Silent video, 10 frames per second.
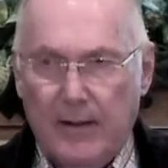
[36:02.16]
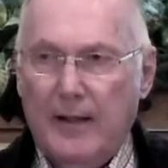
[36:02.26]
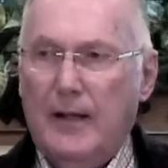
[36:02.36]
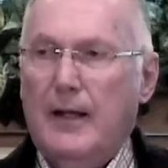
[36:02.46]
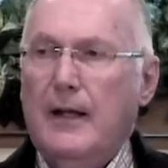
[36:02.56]

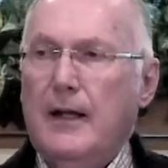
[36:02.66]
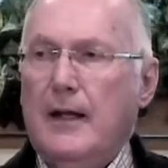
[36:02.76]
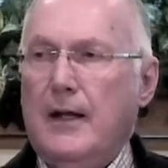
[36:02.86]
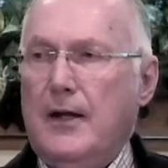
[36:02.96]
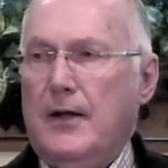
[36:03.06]

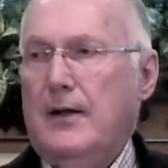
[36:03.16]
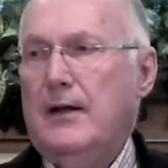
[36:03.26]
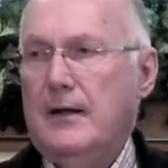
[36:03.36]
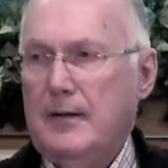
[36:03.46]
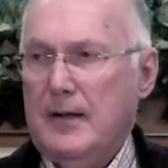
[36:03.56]

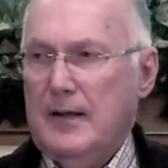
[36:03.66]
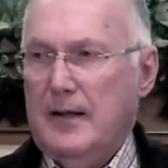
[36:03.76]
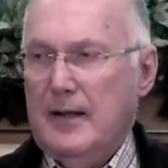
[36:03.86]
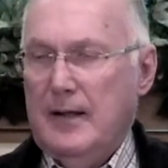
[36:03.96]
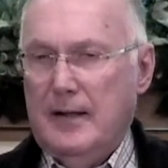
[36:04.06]

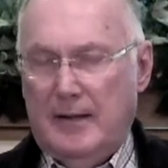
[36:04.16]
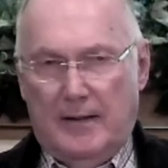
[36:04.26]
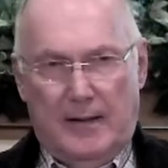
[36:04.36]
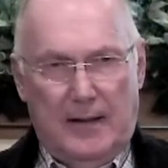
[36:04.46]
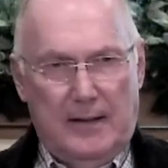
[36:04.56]

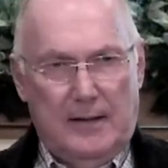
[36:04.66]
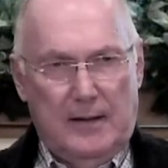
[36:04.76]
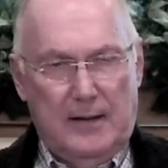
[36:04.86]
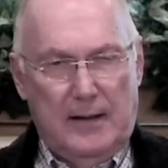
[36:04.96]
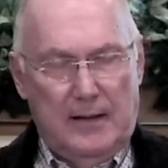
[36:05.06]

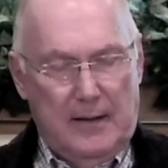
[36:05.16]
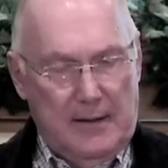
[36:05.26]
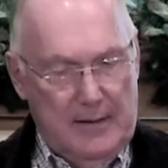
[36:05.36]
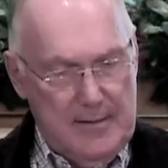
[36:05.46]
(silence)